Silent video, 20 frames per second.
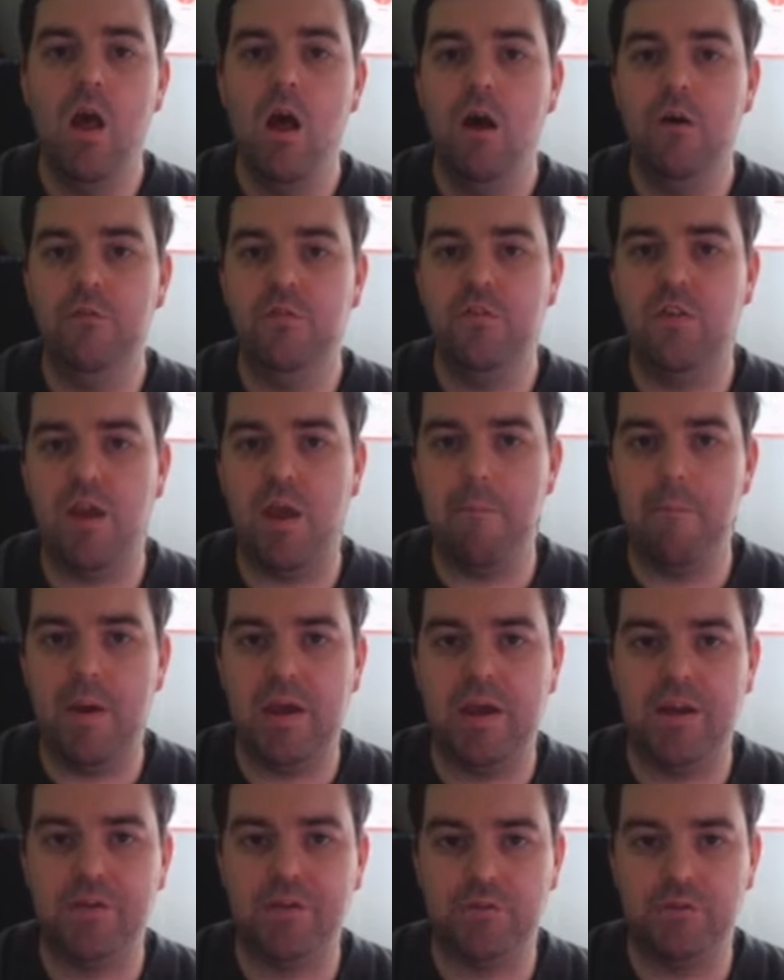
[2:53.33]
obviously a
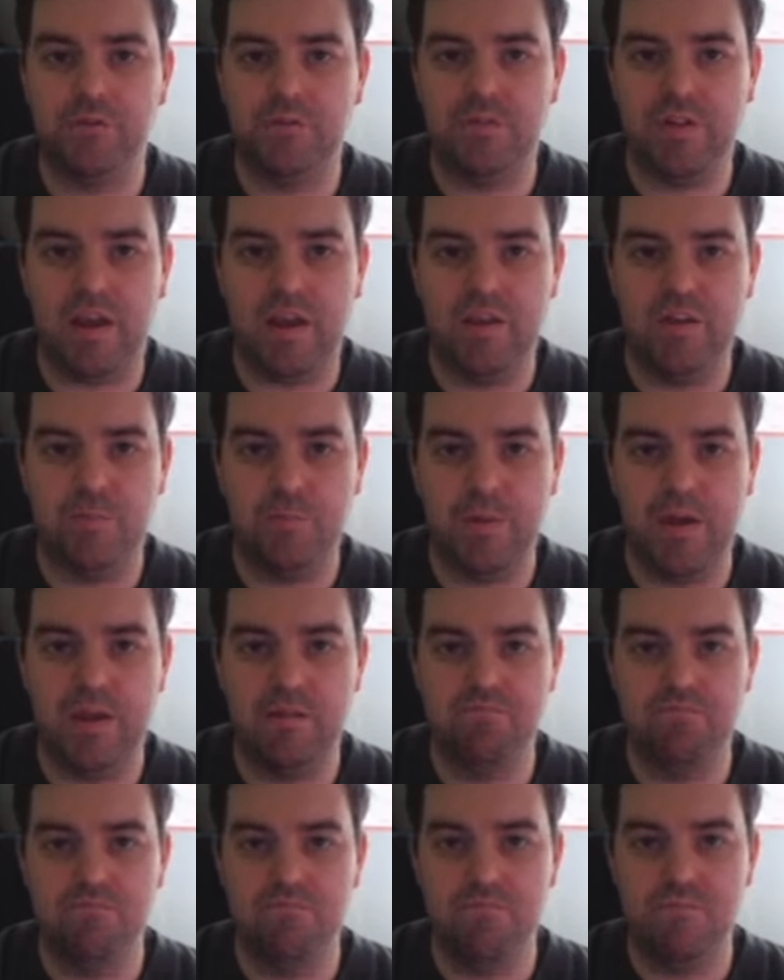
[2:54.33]
major update has
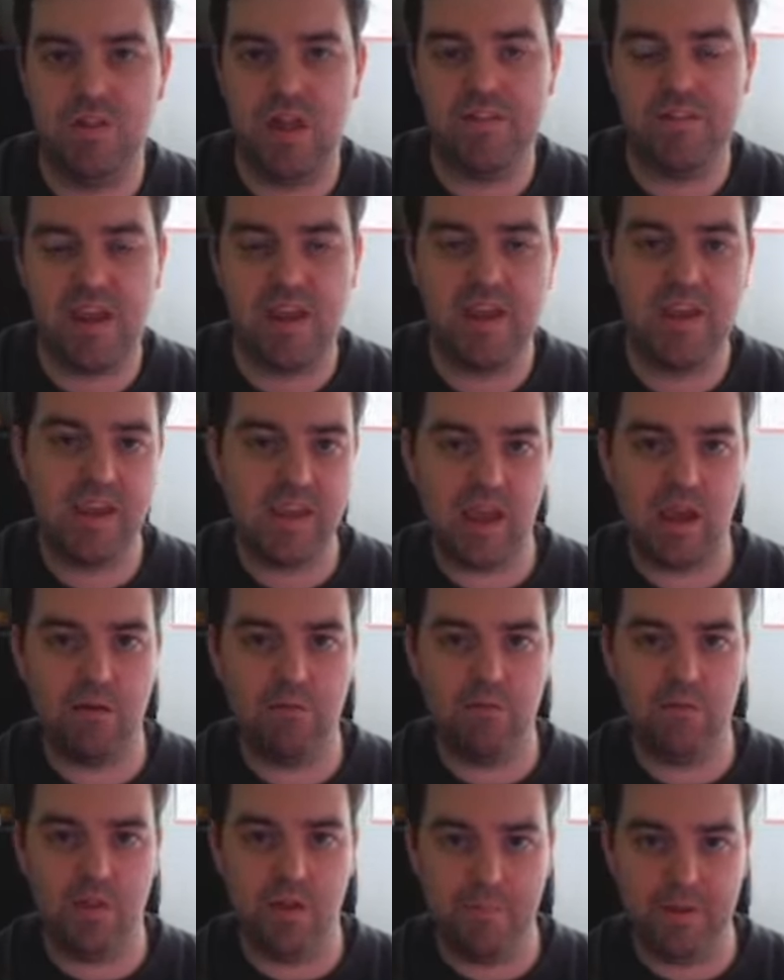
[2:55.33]
been they're taking
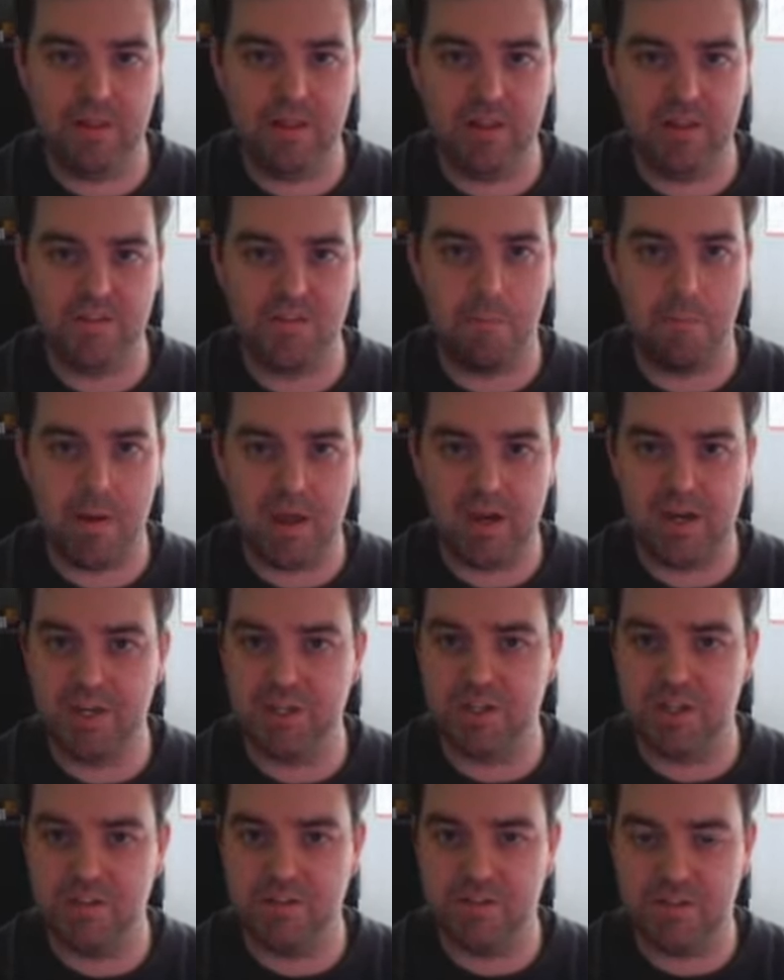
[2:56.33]
out the ability to
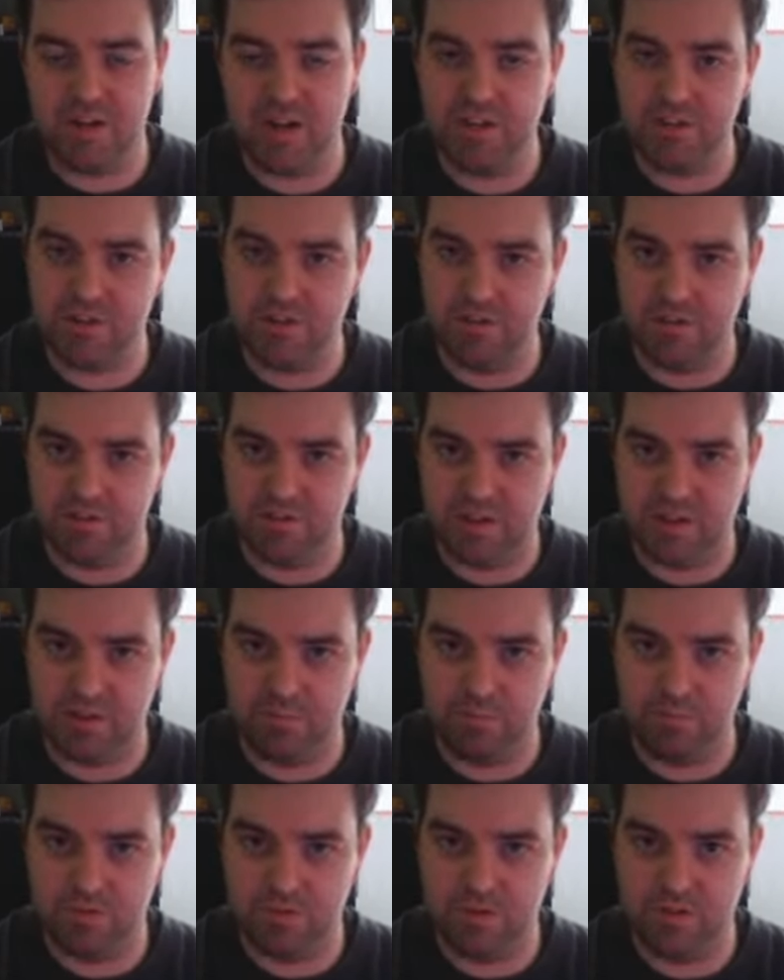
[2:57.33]
manage international
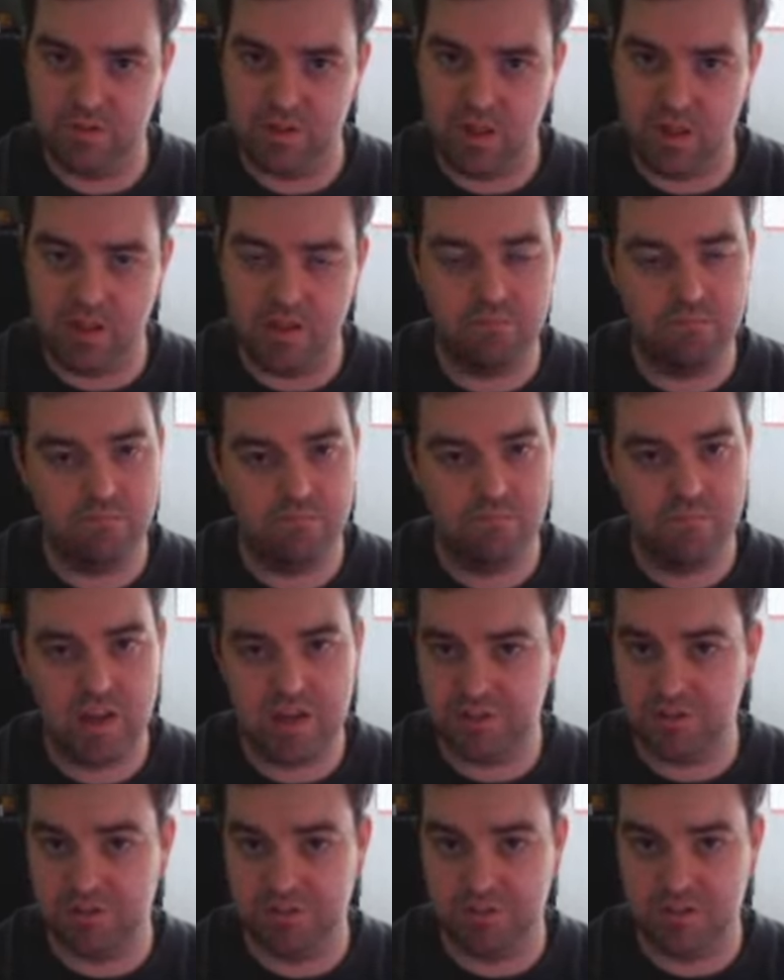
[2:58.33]
teams and
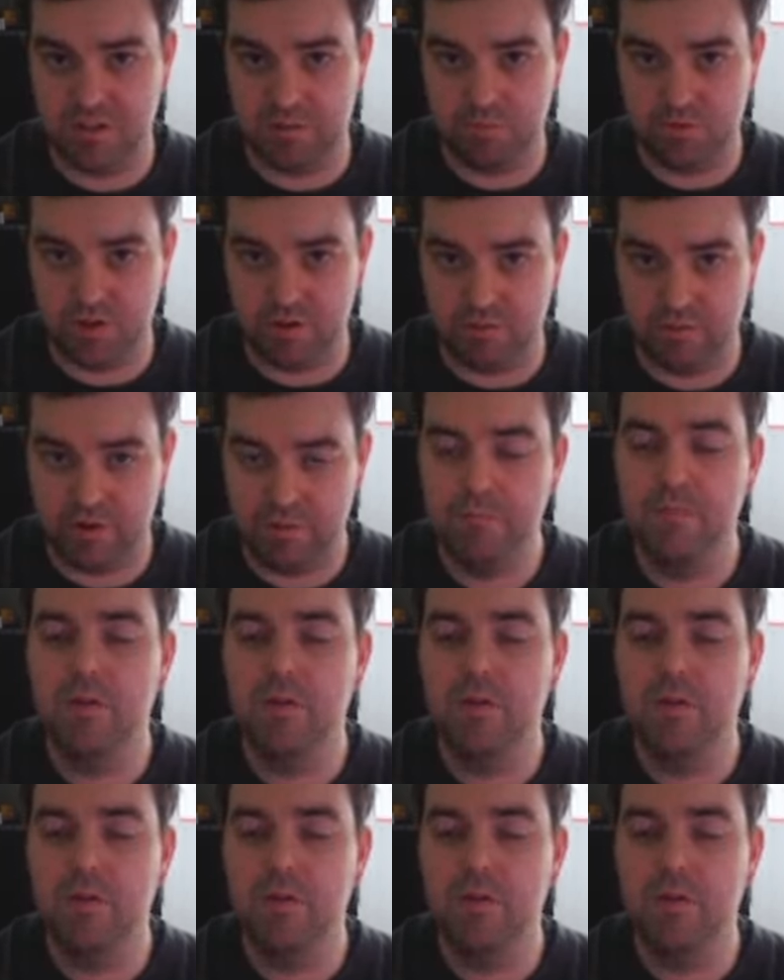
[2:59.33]
national teams, sorry.